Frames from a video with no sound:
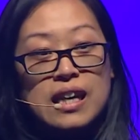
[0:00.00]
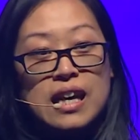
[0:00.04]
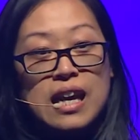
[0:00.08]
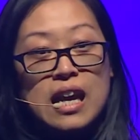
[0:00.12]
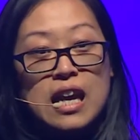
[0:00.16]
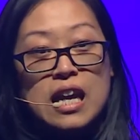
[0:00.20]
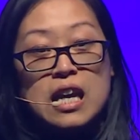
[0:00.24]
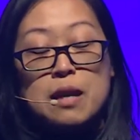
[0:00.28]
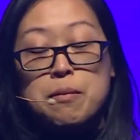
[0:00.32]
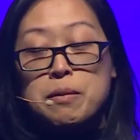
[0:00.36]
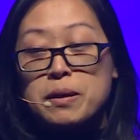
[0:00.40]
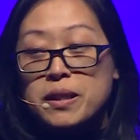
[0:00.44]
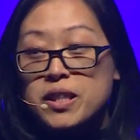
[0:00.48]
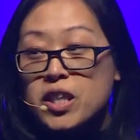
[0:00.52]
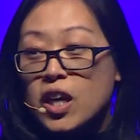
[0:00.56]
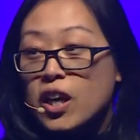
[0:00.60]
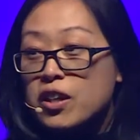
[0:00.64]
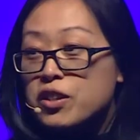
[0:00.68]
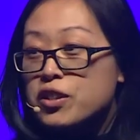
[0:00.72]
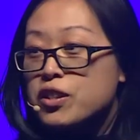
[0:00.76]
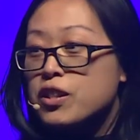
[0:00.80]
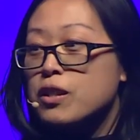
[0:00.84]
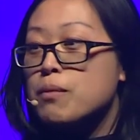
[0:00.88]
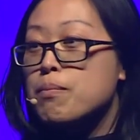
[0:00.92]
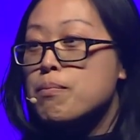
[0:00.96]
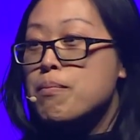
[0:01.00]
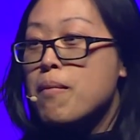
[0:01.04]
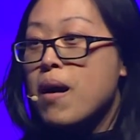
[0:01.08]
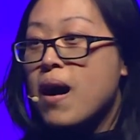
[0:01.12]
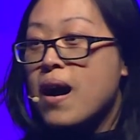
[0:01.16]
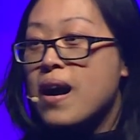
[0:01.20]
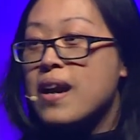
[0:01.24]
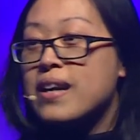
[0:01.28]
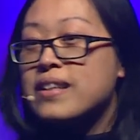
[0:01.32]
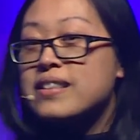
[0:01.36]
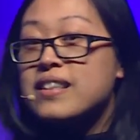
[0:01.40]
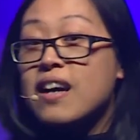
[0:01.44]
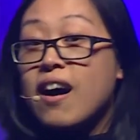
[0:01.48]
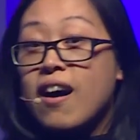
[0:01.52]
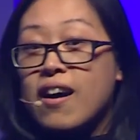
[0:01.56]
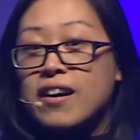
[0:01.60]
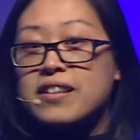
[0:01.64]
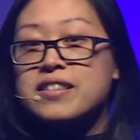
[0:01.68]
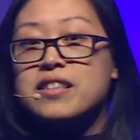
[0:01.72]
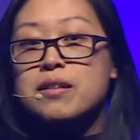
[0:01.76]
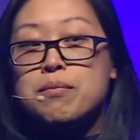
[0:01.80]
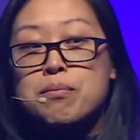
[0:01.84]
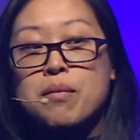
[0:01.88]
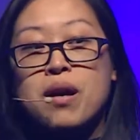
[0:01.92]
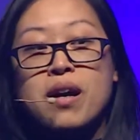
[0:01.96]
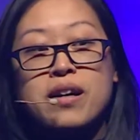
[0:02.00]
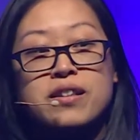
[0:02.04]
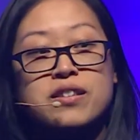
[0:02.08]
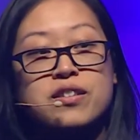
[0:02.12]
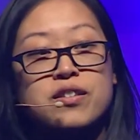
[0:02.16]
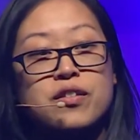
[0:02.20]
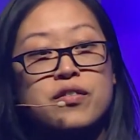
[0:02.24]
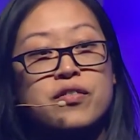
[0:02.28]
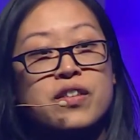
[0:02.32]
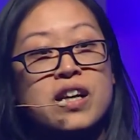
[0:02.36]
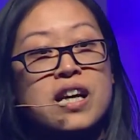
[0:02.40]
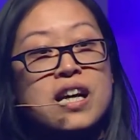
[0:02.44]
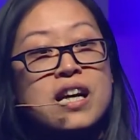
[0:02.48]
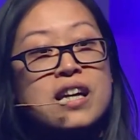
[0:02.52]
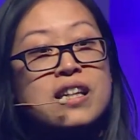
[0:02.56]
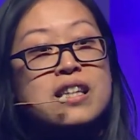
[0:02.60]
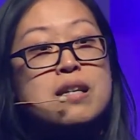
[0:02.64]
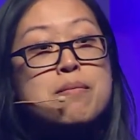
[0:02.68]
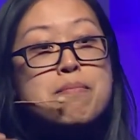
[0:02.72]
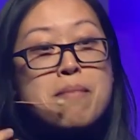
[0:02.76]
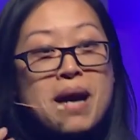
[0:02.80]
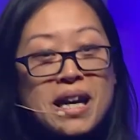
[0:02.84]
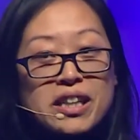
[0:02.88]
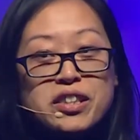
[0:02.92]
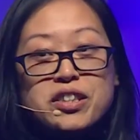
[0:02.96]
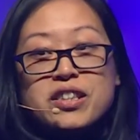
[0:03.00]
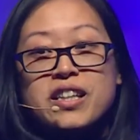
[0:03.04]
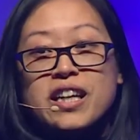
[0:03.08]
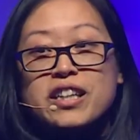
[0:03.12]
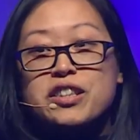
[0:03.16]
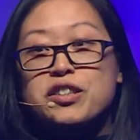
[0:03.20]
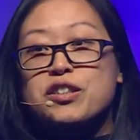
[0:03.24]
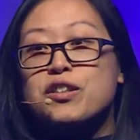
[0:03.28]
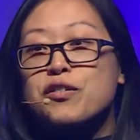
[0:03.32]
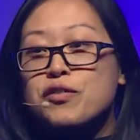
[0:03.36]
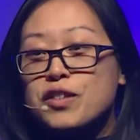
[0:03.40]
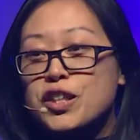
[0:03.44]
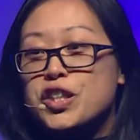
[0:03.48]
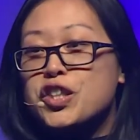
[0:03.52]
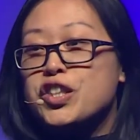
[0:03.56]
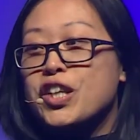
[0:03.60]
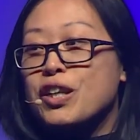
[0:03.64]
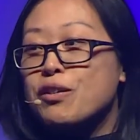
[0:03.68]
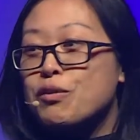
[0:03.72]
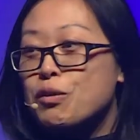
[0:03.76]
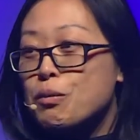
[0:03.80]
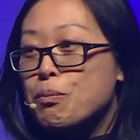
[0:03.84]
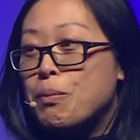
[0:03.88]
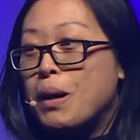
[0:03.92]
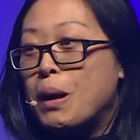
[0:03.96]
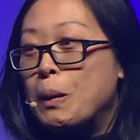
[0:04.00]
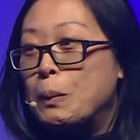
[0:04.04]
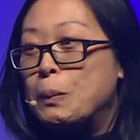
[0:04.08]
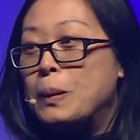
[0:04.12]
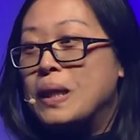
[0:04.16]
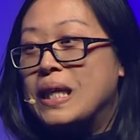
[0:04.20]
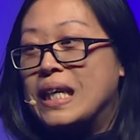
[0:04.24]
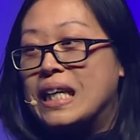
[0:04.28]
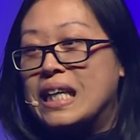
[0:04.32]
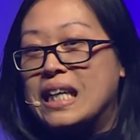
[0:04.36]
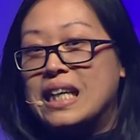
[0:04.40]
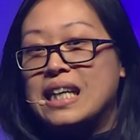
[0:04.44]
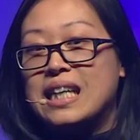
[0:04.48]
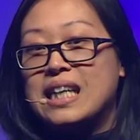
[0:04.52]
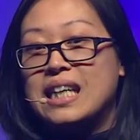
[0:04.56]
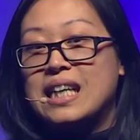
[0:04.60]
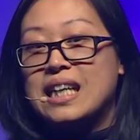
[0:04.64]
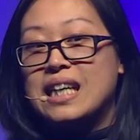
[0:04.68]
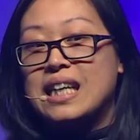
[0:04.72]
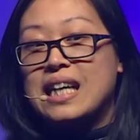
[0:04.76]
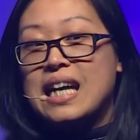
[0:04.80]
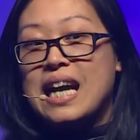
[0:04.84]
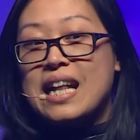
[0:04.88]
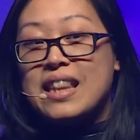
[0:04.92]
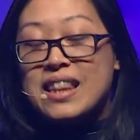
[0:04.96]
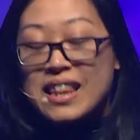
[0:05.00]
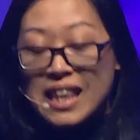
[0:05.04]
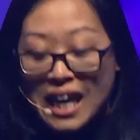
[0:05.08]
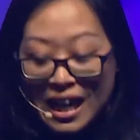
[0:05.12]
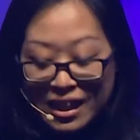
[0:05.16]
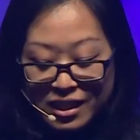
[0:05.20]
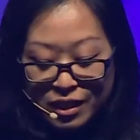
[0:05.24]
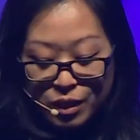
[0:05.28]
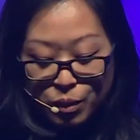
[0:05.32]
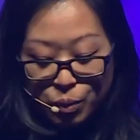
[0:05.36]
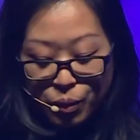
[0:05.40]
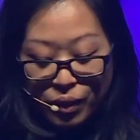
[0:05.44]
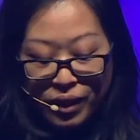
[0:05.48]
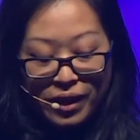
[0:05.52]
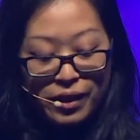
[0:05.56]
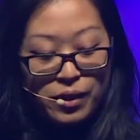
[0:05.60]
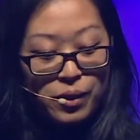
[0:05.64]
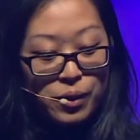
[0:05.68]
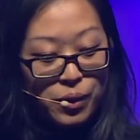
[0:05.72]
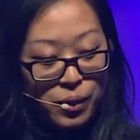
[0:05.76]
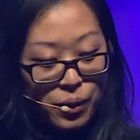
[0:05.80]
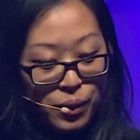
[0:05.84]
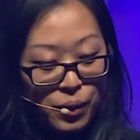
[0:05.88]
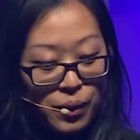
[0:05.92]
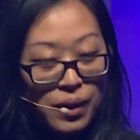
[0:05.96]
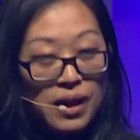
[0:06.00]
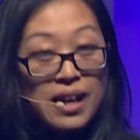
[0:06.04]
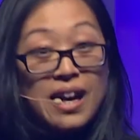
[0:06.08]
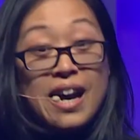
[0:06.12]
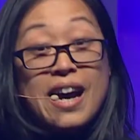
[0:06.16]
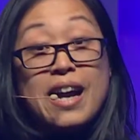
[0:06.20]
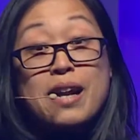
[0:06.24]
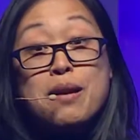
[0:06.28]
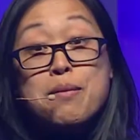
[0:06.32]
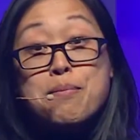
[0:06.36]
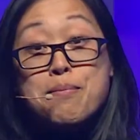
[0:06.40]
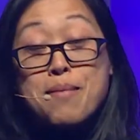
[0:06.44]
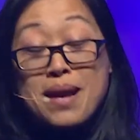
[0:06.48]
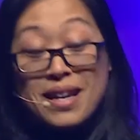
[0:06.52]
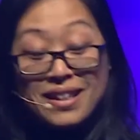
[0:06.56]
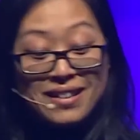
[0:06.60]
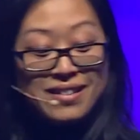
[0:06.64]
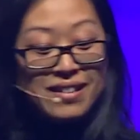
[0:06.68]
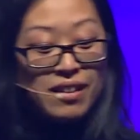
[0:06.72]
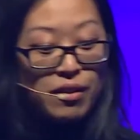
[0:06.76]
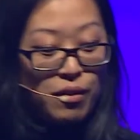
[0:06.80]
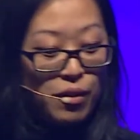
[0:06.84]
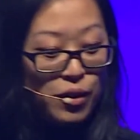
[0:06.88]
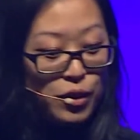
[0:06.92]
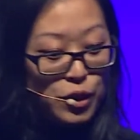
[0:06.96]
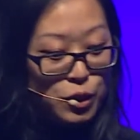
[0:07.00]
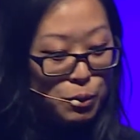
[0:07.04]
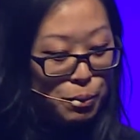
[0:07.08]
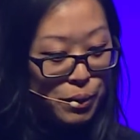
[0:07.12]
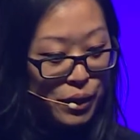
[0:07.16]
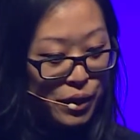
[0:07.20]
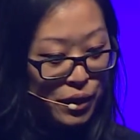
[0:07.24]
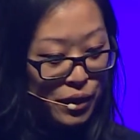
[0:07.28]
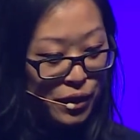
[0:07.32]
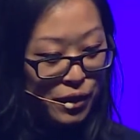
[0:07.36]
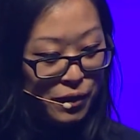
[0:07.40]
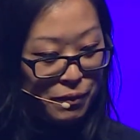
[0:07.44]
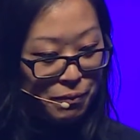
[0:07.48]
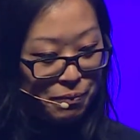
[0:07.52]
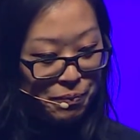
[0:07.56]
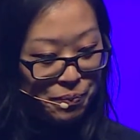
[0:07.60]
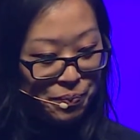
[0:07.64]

He touched the minds, hearts and minds of the imagination of the general public. And that is what I call an amazing entrepreneur.